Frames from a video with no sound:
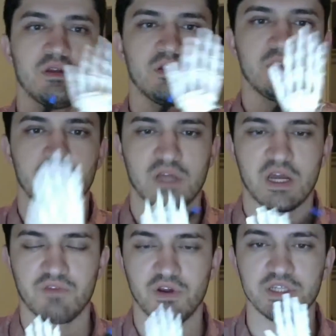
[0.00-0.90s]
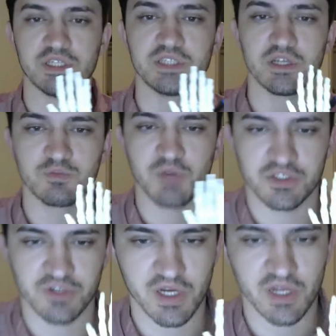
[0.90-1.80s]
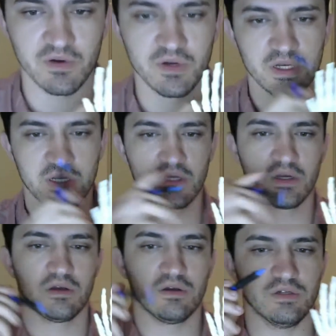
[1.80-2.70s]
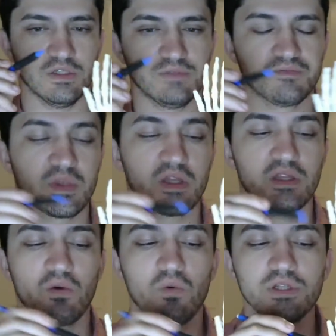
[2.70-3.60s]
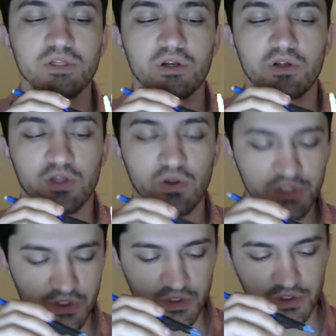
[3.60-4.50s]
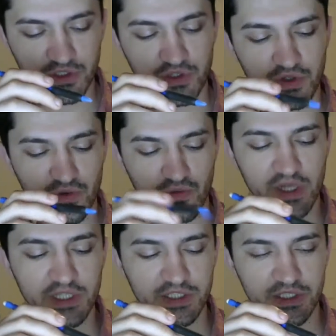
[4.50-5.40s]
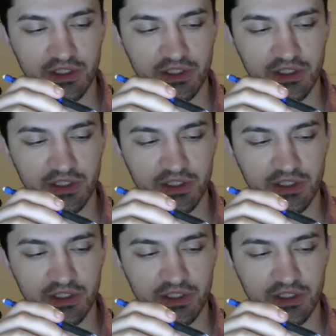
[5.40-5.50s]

Not a very detailed picture, I know. The one closer to the wrist